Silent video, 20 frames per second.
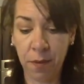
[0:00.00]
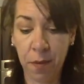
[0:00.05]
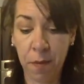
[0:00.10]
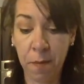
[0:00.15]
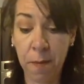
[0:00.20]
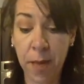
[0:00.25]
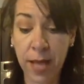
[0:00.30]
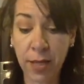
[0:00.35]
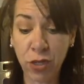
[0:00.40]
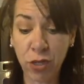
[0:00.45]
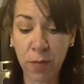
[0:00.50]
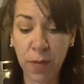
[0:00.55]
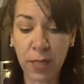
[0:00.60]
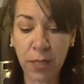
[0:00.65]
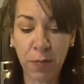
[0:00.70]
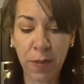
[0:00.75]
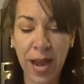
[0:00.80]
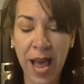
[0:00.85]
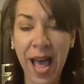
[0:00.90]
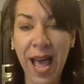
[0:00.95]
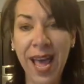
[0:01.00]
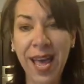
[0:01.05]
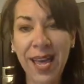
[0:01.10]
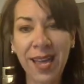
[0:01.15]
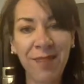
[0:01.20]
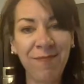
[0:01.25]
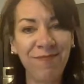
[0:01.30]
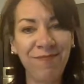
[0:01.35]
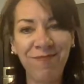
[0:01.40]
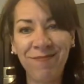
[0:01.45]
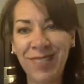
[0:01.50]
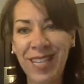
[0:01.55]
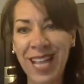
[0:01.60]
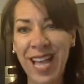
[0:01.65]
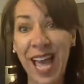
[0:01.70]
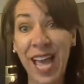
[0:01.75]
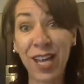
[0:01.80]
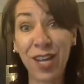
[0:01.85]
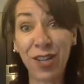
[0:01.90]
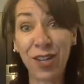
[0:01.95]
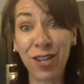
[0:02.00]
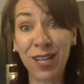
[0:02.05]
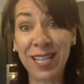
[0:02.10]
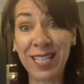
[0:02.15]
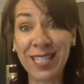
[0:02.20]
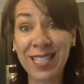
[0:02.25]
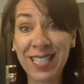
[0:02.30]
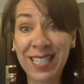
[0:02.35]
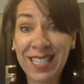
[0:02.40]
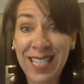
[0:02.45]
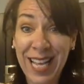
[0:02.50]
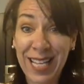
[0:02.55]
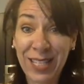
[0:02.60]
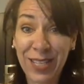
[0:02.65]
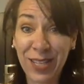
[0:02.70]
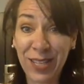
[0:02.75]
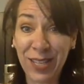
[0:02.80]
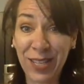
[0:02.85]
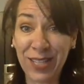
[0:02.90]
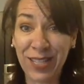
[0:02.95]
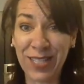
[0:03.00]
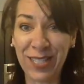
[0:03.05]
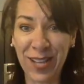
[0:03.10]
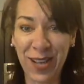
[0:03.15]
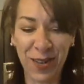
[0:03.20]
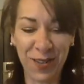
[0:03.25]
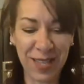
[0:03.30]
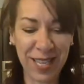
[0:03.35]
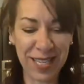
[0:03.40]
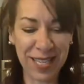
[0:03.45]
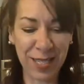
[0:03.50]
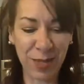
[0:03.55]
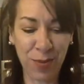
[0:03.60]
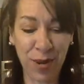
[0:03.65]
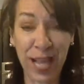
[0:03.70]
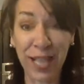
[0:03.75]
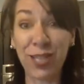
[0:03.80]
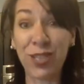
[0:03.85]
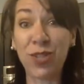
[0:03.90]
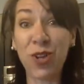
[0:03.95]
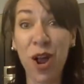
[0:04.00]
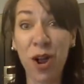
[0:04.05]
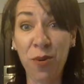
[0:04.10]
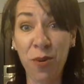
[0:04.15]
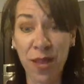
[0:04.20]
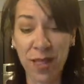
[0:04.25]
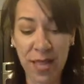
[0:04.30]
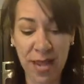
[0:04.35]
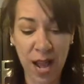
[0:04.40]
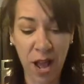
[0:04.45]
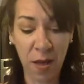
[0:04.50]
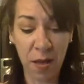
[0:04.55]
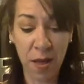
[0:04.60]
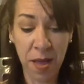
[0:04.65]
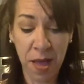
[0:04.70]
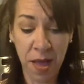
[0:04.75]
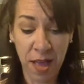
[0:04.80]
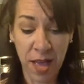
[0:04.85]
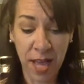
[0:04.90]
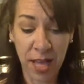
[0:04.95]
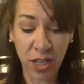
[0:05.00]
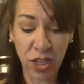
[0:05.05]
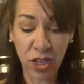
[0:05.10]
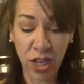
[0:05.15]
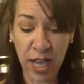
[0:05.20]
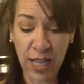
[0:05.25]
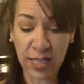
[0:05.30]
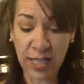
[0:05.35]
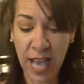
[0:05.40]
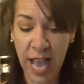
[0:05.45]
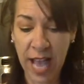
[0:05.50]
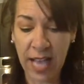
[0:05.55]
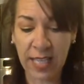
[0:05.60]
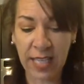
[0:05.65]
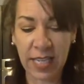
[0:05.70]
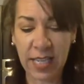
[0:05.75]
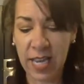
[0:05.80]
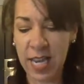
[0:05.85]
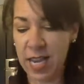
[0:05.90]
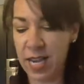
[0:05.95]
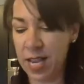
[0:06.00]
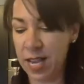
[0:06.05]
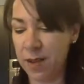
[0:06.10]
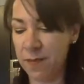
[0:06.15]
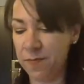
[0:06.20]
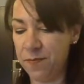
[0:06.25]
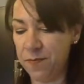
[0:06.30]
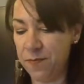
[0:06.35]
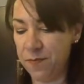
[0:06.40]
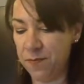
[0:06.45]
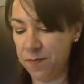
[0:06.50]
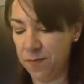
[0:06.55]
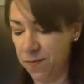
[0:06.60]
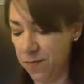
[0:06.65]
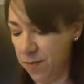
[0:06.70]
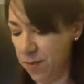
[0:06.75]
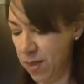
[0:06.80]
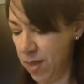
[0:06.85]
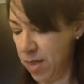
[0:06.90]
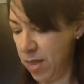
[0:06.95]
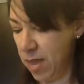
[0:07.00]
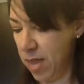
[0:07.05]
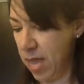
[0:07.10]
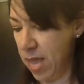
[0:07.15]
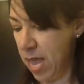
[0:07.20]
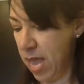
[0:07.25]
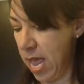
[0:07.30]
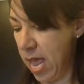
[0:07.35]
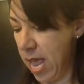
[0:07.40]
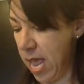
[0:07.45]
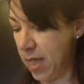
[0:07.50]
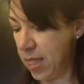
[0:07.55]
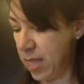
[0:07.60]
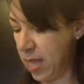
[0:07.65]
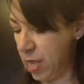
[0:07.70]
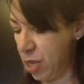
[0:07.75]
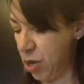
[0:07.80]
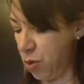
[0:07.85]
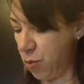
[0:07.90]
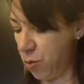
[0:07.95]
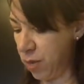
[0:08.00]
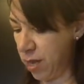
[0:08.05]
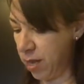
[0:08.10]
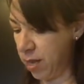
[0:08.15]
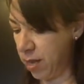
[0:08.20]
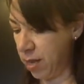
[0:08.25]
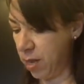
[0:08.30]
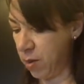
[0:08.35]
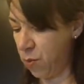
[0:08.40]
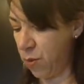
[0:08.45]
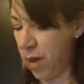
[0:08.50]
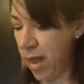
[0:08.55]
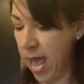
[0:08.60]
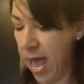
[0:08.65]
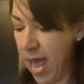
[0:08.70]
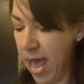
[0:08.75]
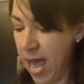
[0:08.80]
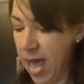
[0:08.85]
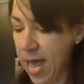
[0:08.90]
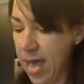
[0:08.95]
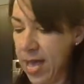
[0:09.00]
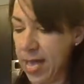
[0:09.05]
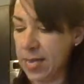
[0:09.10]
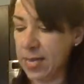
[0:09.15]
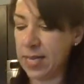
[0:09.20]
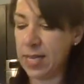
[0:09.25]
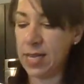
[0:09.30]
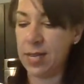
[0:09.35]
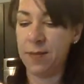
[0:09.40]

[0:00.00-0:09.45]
measurements, but I cook until it tastes good. So this is what I'll start with, and I'll adjust as needed. And then you're going to want to add